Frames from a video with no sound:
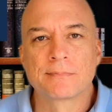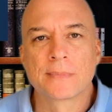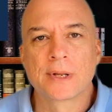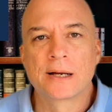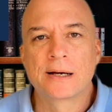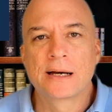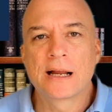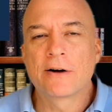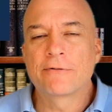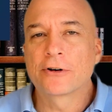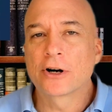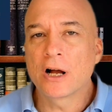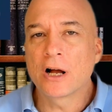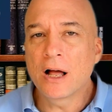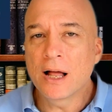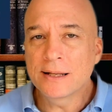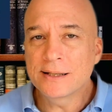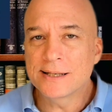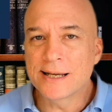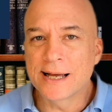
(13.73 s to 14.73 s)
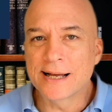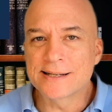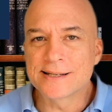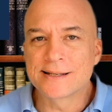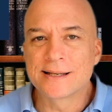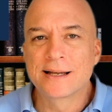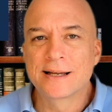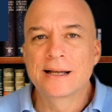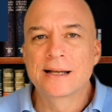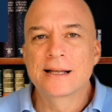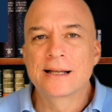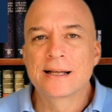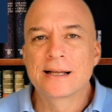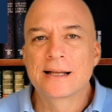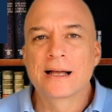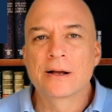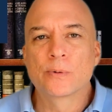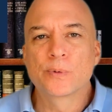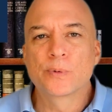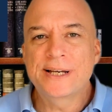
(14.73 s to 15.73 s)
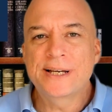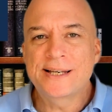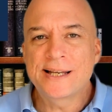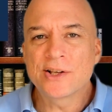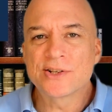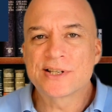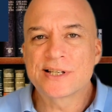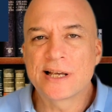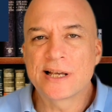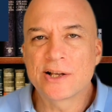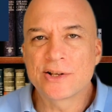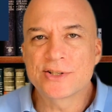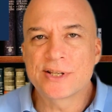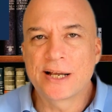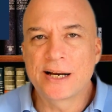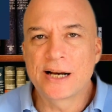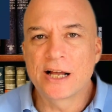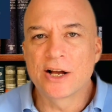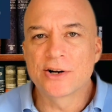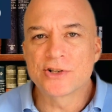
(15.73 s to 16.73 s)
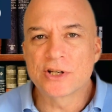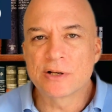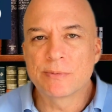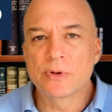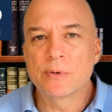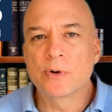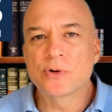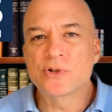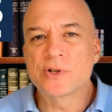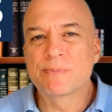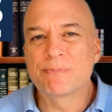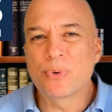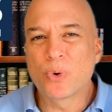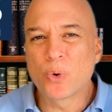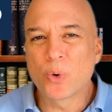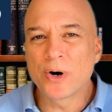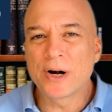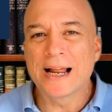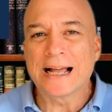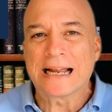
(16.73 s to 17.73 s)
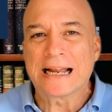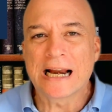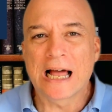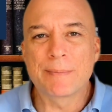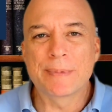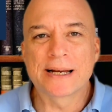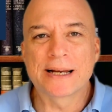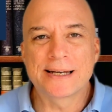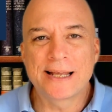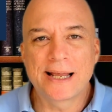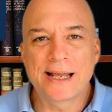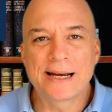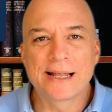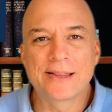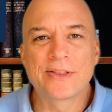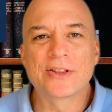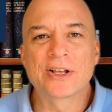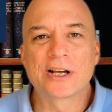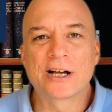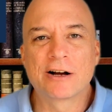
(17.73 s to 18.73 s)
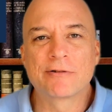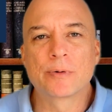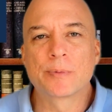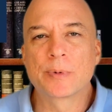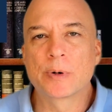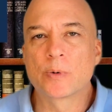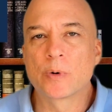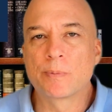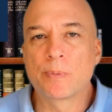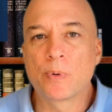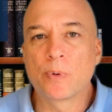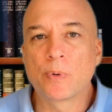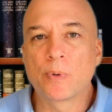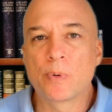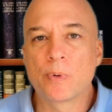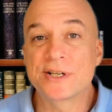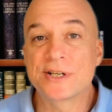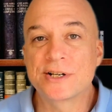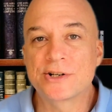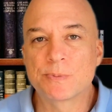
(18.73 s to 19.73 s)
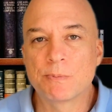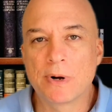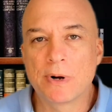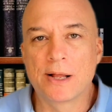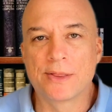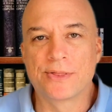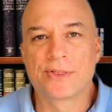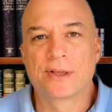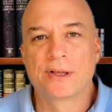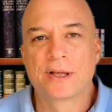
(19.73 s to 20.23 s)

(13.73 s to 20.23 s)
Now, for context, retail sales data are some of the most important economic data that the government reports each month.